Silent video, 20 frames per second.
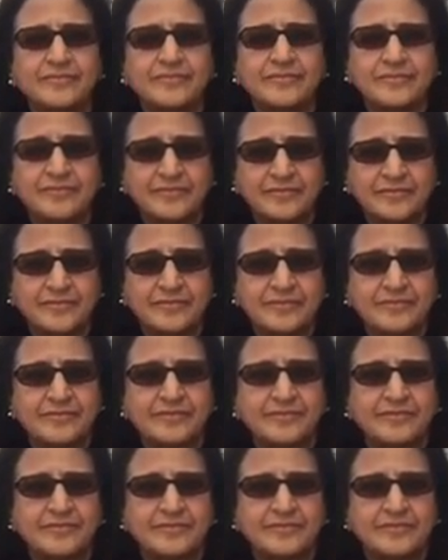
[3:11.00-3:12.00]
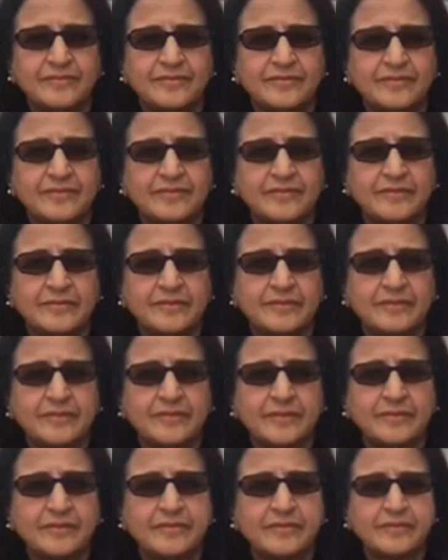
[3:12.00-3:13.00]

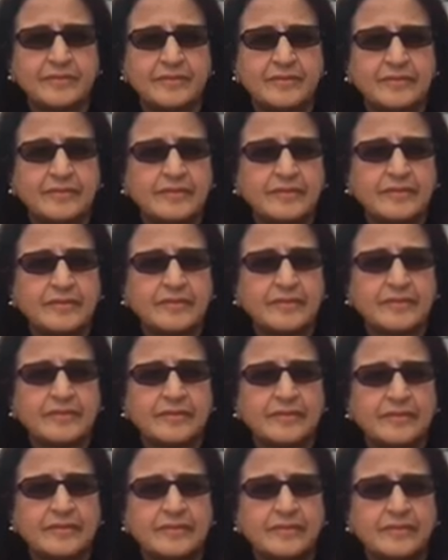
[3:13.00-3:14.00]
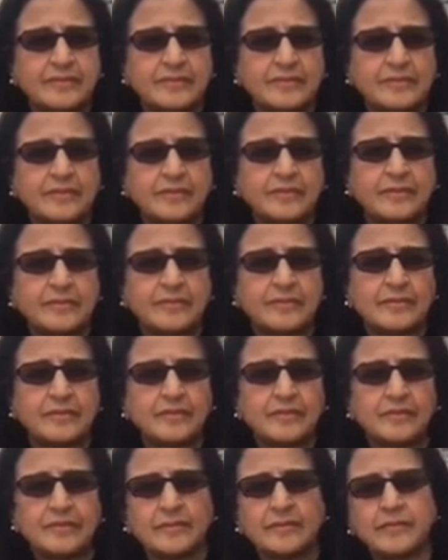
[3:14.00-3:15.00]

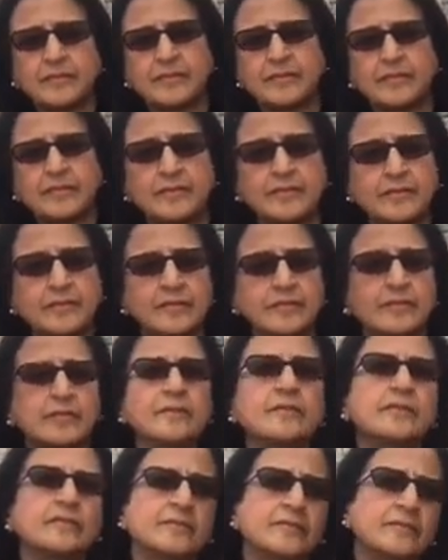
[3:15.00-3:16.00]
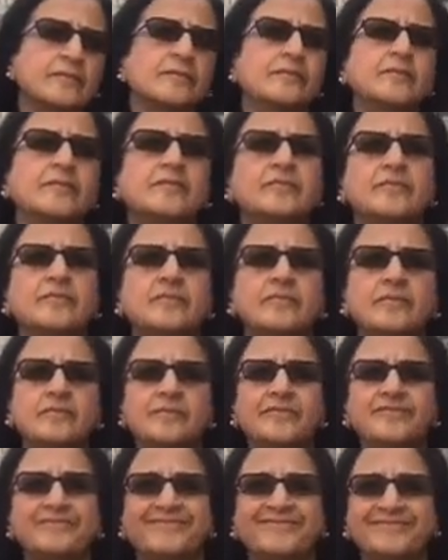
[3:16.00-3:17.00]

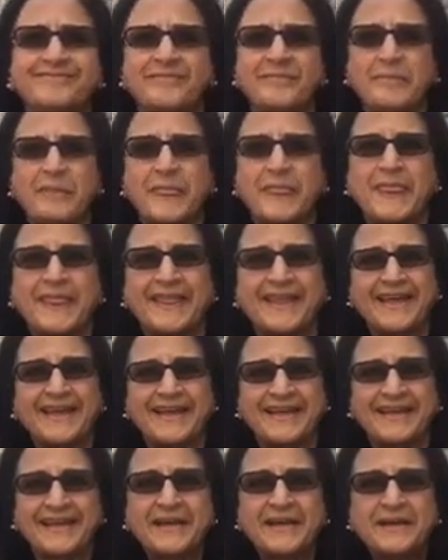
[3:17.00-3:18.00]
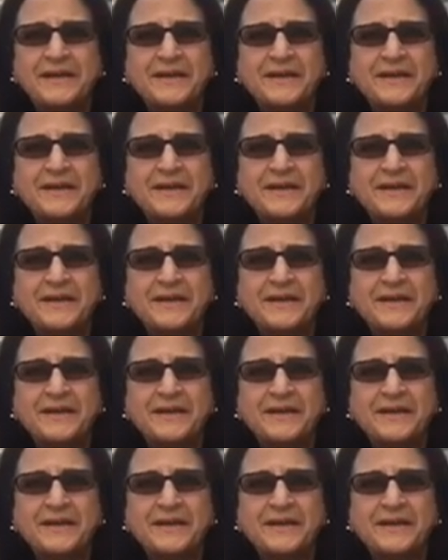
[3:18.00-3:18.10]
(silent)